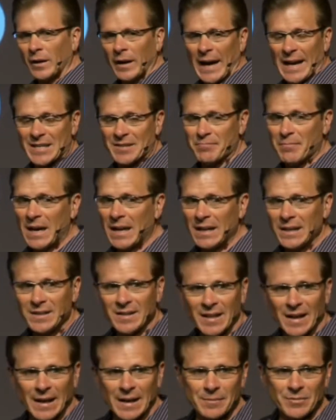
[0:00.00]
as many
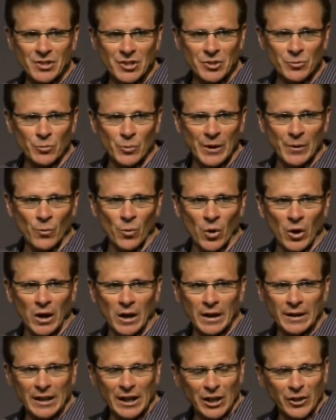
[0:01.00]
times as we
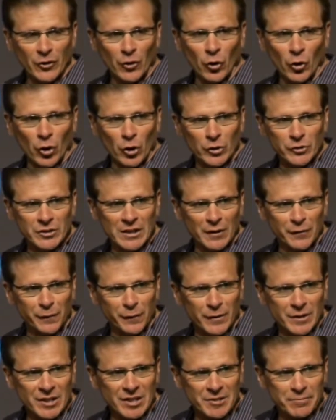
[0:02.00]
want in all
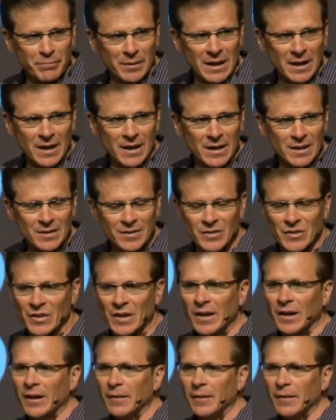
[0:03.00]
different speeds,